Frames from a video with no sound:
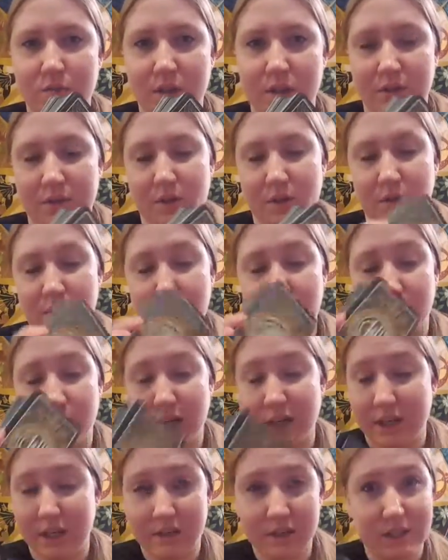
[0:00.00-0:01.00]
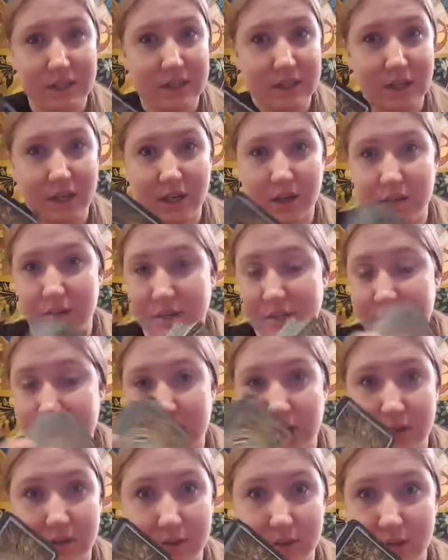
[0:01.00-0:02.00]
If you want to get this deck, if it's
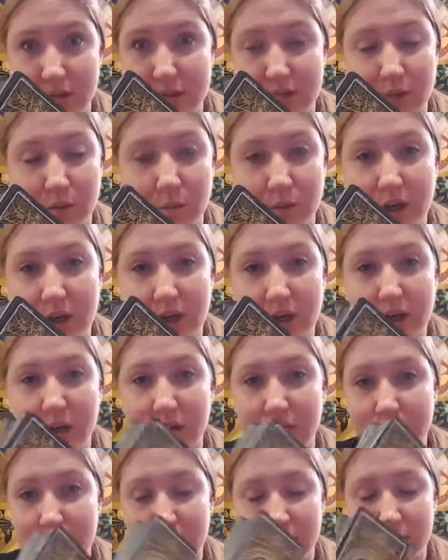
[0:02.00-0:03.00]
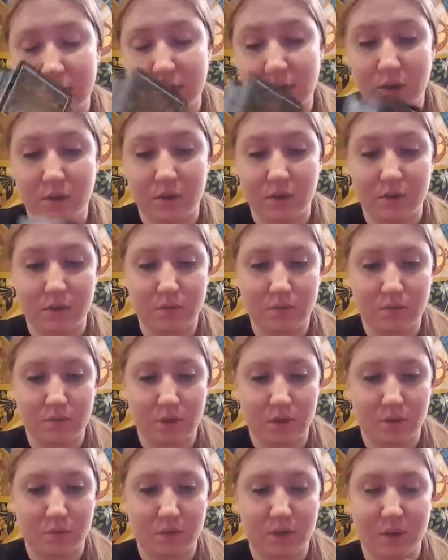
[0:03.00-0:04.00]
out there somewhere, you know,
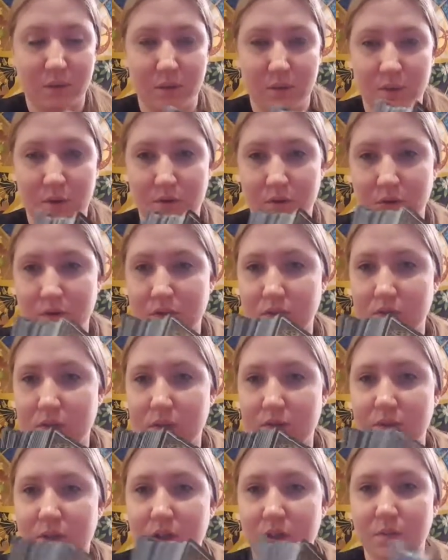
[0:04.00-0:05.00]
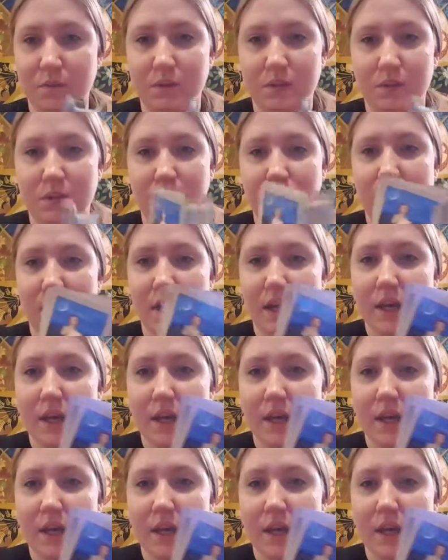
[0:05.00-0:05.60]
don't read it with reversals if you don't want to.